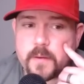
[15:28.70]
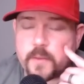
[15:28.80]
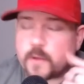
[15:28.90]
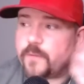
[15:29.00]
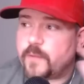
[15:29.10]

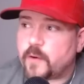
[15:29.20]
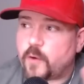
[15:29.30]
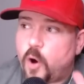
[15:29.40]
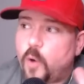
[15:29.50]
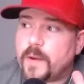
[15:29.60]

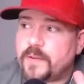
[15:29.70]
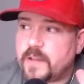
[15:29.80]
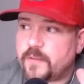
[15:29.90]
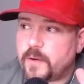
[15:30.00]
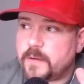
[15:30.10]
They're always
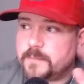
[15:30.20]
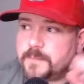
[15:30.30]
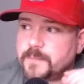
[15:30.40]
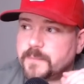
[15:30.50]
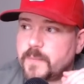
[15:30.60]
different.
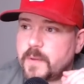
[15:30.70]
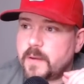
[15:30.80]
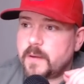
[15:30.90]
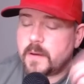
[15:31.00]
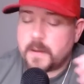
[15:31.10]

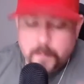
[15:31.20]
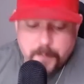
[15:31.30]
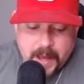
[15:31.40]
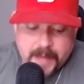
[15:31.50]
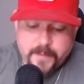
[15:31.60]

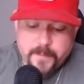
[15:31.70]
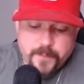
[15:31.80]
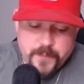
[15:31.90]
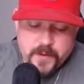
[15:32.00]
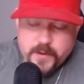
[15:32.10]
But
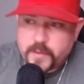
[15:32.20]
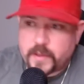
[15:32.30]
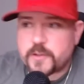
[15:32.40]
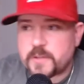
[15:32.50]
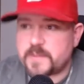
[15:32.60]

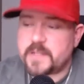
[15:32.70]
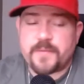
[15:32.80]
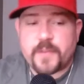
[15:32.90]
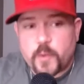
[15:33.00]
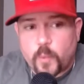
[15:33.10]
there's some
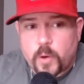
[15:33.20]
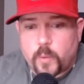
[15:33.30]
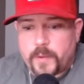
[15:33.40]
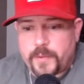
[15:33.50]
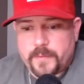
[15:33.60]
stuff there to
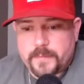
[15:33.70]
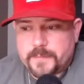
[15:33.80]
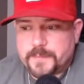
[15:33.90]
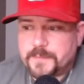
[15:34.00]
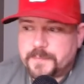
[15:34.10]
work with
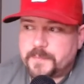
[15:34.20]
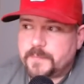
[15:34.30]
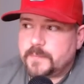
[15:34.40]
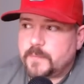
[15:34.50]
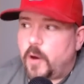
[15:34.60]

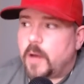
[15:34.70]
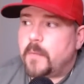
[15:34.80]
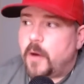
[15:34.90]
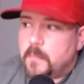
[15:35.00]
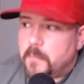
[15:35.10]

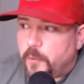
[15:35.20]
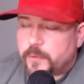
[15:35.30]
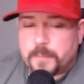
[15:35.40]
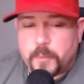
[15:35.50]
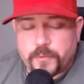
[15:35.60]
on
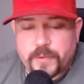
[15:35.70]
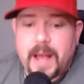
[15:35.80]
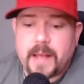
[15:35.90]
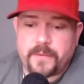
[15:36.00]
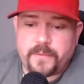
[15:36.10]
multiple
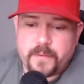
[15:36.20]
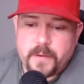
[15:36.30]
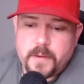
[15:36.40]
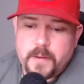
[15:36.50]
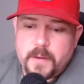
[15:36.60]
sides,
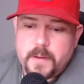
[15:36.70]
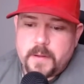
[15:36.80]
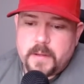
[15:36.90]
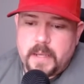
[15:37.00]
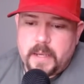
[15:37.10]

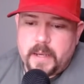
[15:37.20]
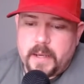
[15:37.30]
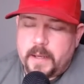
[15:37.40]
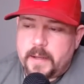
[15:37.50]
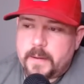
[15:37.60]

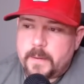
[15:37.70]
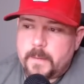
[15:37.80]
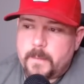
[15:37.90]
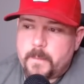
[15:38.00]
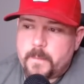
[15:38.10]
and
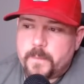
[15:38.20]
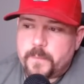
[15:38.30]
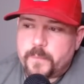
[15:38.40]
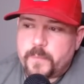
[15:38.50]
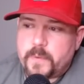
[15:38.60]

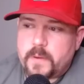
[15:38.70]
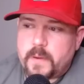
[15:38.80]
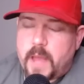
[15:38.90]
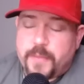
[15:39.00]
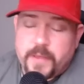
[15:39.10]

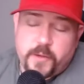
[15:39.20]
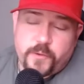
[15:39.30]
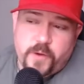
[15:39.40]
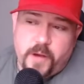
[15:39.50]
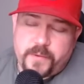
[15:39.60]
I think you
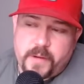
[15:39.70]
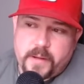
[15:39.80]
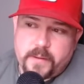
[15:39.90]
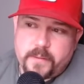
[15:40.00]
saw it tonight.